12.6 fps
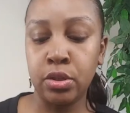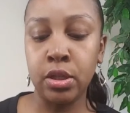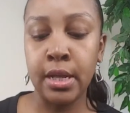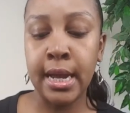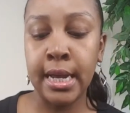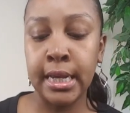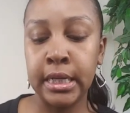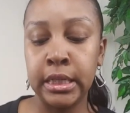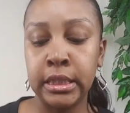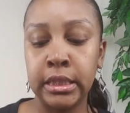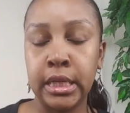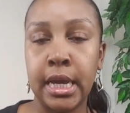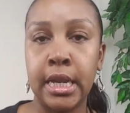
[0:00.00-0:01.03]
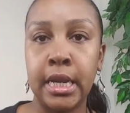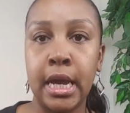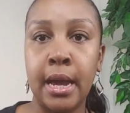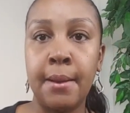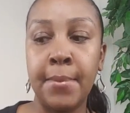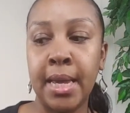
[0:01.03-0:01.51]
So that is an
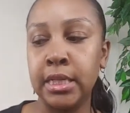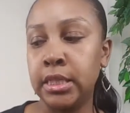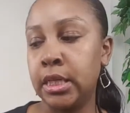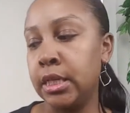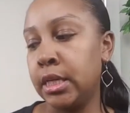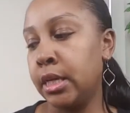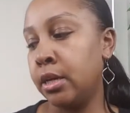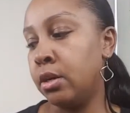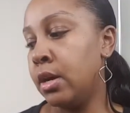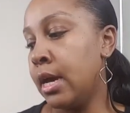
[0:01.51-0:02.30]
amazing deal